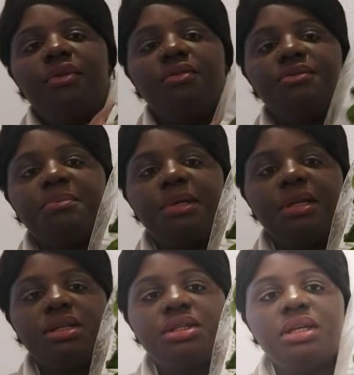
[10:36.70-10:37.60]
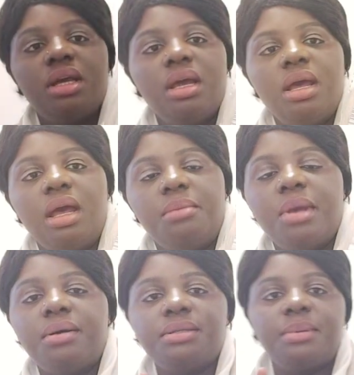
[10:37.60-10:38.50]
love spinach and
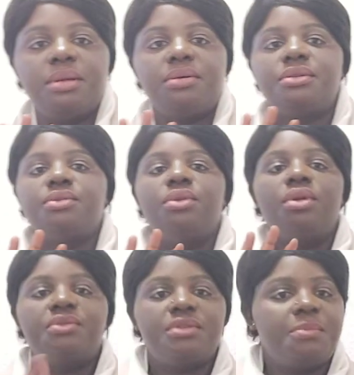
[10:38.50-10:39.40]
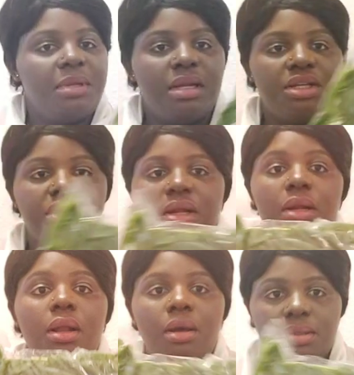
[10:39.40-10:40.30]
my husband also loves spinach a
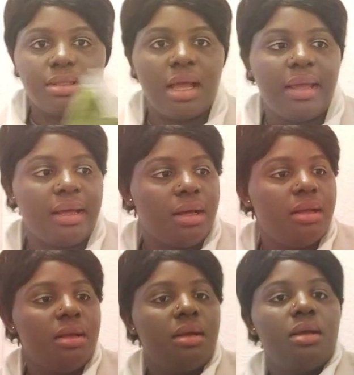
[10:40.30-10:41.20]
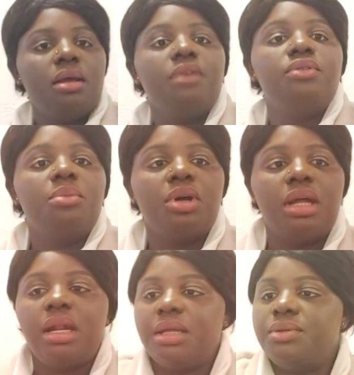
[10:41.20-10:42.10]
lot like even more
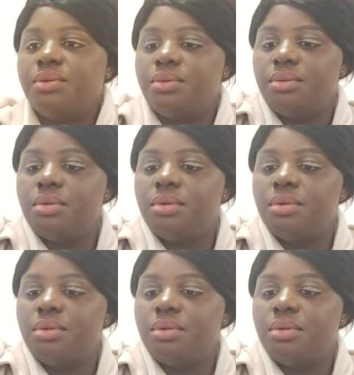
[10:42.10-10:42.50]
than I do